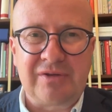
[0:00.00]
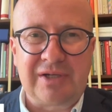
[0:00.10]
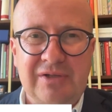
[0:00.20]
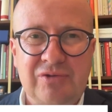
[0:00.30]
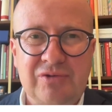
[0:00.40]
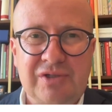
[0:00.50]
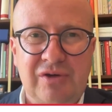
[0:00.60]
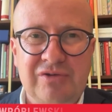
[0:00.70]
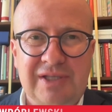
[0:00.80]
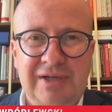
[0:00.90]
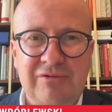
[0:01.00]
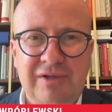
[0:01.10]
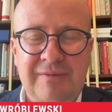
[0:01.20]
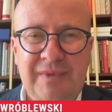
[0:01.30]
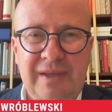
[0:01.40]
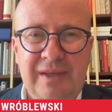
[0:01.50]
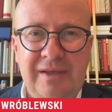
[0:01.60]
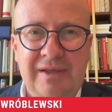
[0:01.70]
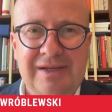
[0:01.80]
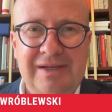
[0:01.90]
Unfortunately, Donald Tusk has given
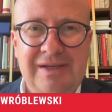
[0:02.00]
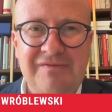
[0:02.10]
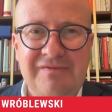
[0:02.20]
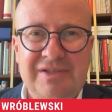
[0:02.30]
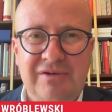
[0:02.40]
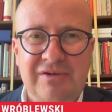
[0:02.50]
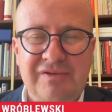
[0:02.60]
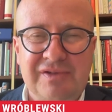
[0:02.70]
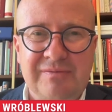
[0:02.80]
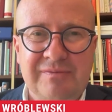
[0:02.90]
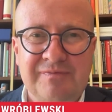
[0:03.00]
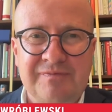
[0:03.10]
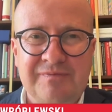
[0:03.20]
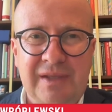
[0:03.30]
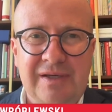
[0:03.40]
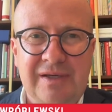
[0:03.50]
education to leftist radicals.